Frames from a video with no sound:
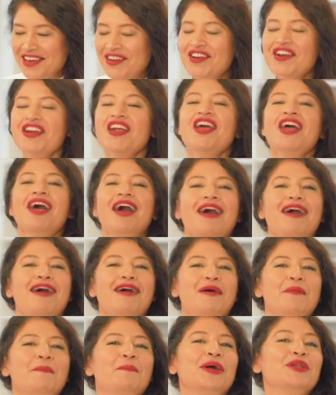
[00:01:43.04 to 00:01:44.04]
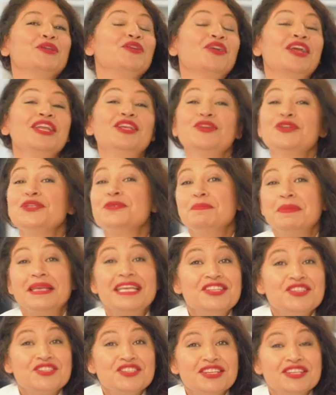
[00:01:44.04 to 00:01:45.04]
here, uh, but you can use
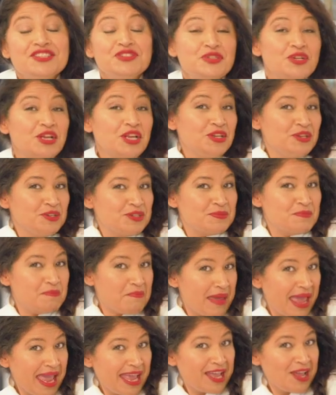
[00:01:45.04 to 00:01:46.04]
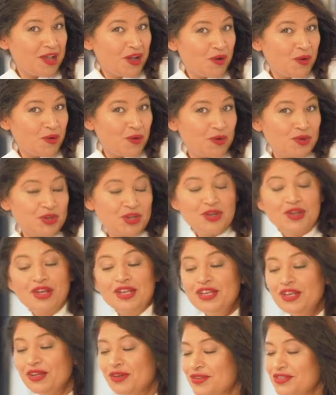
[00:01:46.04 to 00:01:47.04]
peaches, you can use mango, you
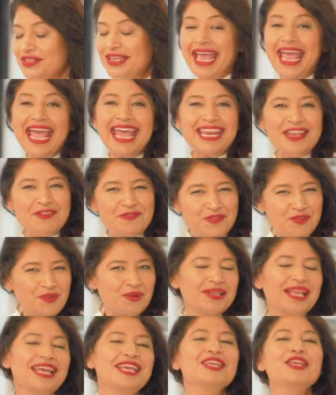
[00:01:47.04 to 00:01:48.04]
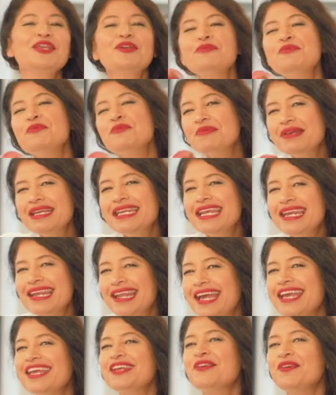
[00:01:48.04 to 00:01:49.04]
can use any fruit like you really
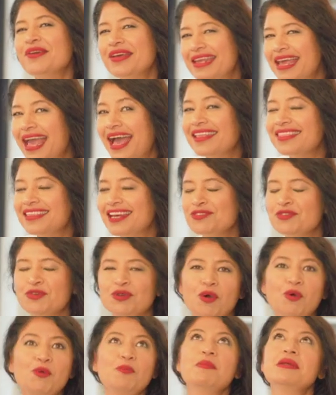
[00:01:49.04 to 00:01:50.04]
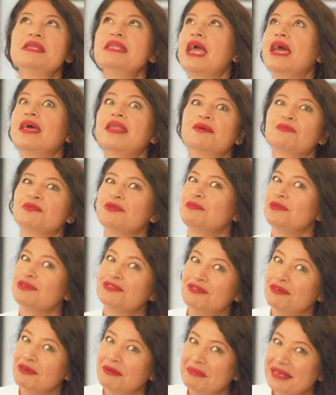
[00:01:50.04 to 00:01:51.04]
like. You can add that to it. Oh, banana would be
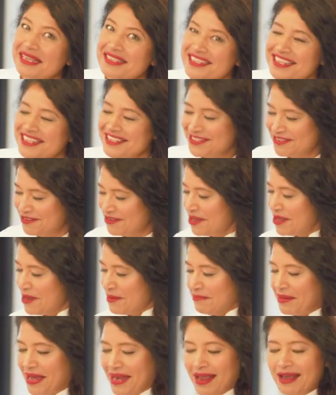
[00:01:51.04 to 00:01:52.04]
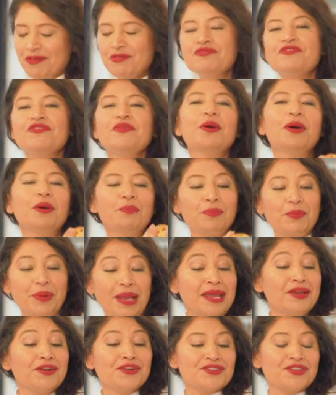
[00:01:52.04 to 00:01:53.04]
so amazing too. But if, uh, uh,
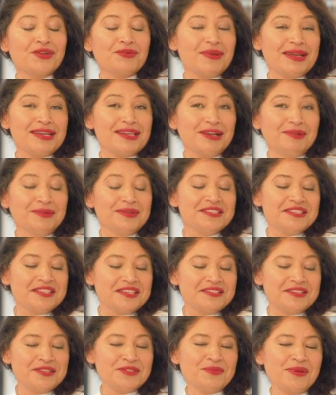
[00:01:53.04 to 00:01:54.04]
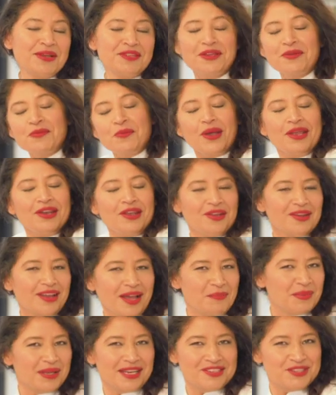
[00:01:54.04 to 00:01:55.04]
pears are right now in season, so I thought, why not?
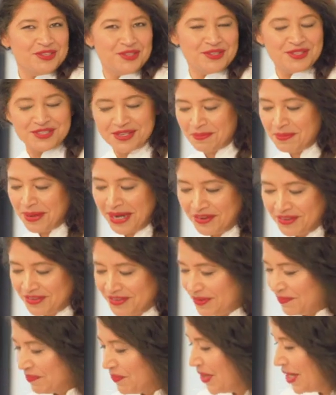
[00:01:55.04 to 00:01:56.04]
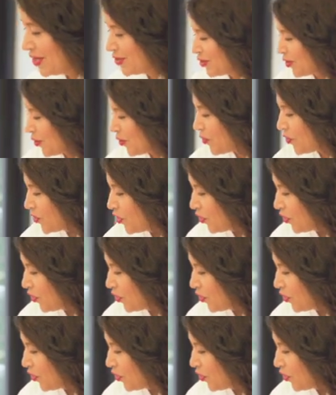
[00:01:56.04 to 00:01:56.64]
I'm going to use some pears. So